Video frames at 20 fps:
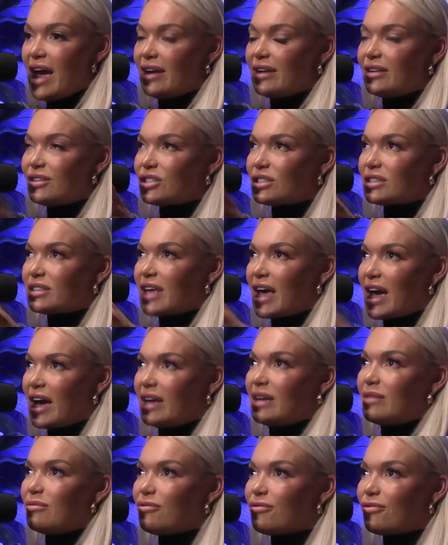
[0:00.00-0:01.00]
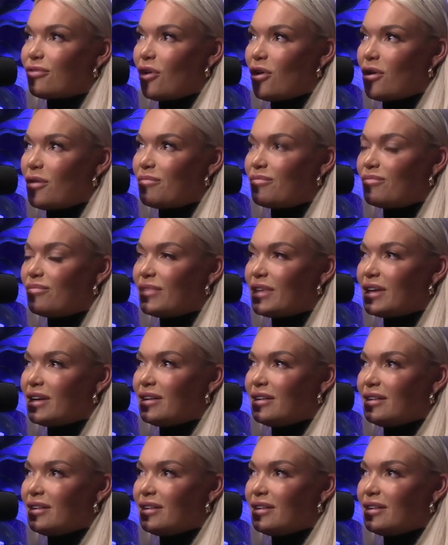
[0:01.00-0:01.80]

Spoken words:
and it just came from